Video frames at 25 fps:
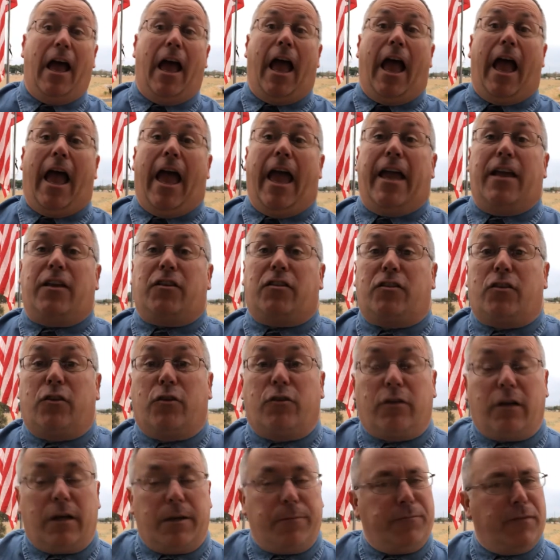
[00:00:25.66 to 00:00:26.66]
Hey,
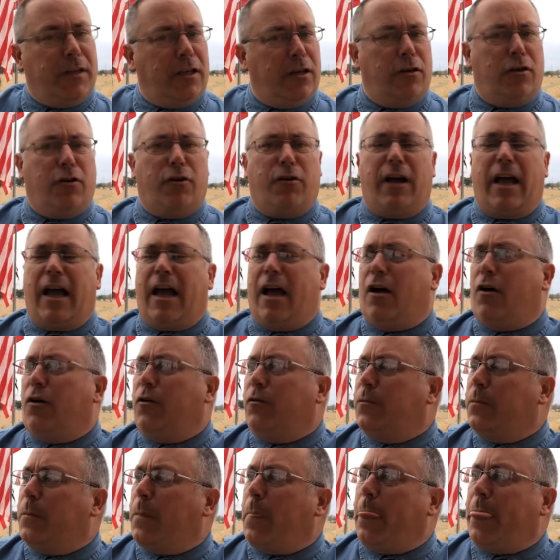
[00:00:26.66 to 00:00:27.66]
so you know how